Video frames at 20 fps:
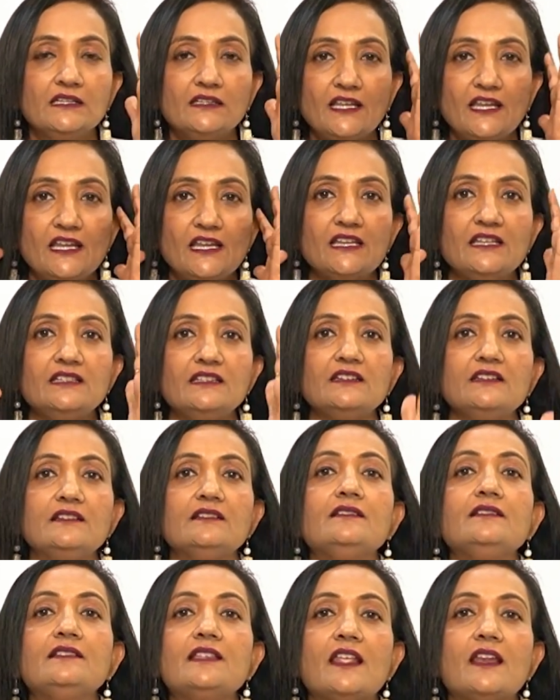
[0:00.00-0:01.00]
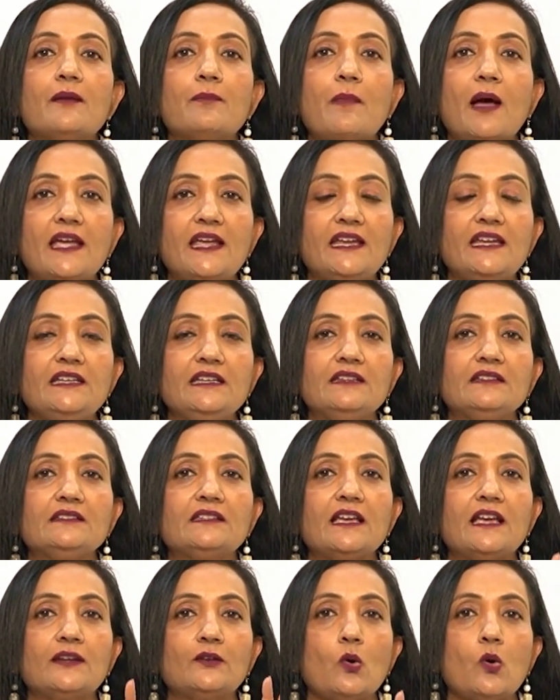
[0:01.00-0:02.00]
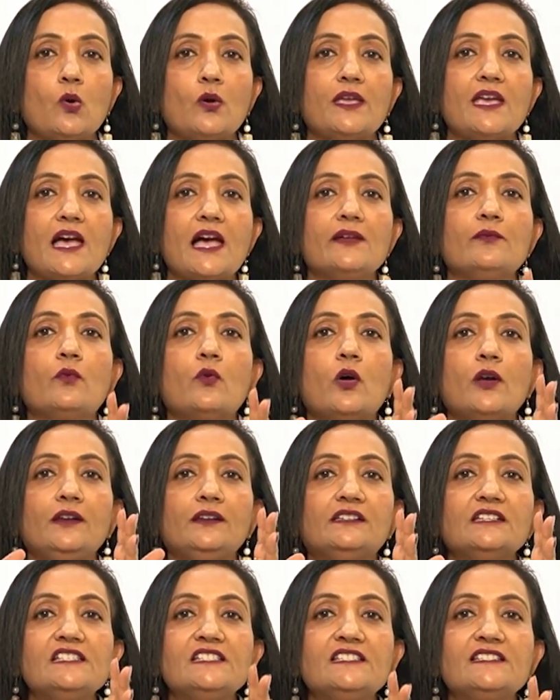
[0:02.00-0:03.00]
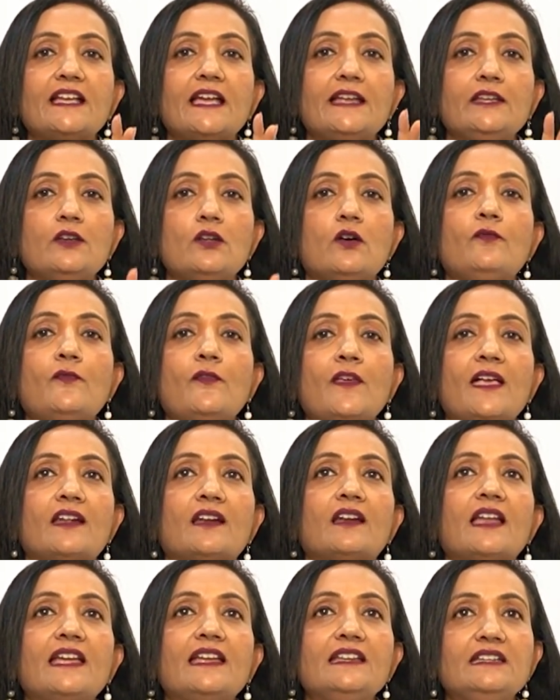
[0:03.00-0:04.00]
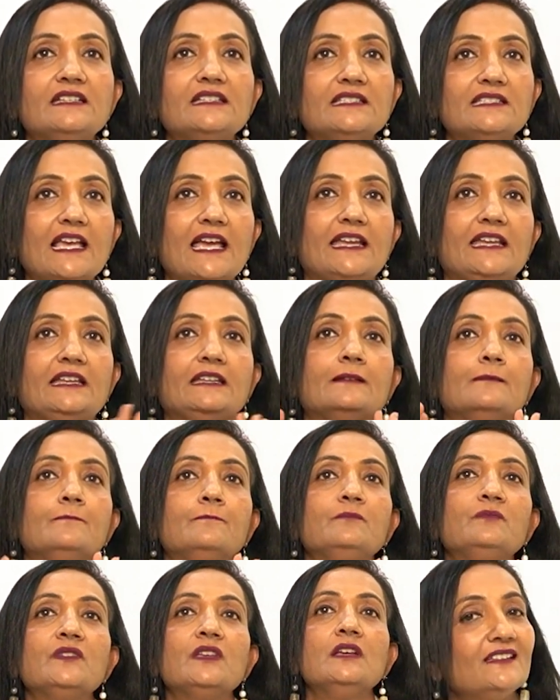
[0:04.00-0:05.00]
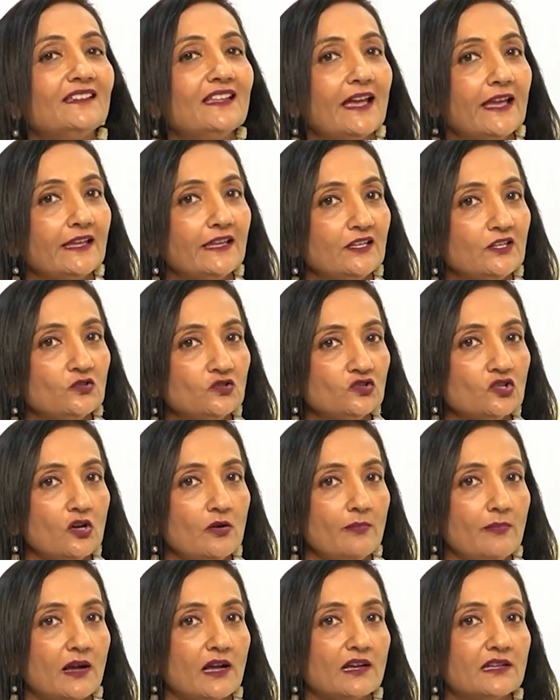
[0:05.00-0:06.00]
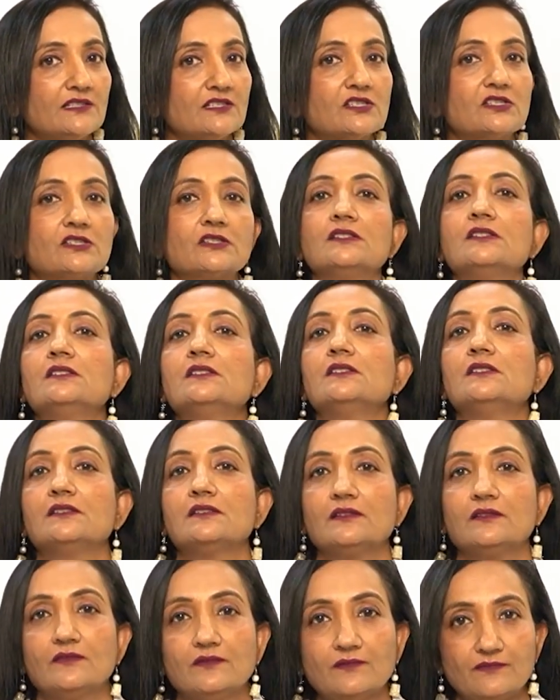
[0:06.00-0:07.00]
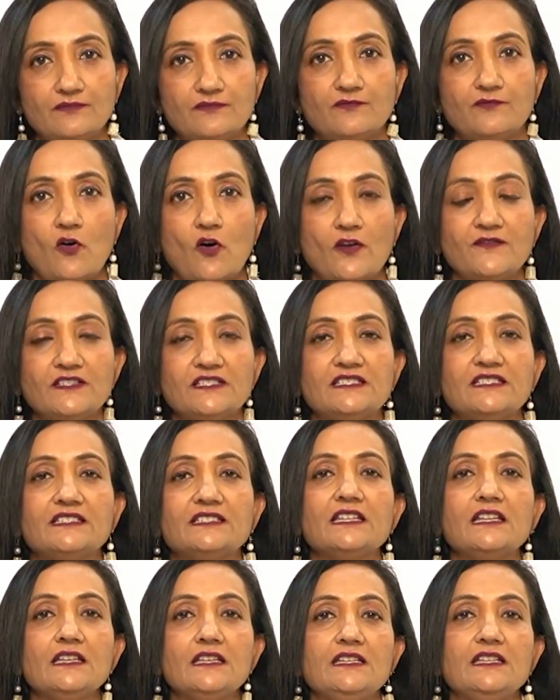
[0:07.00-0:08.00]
think in their mind that okay, I want this kind of hairline design. Thank you so much for visiting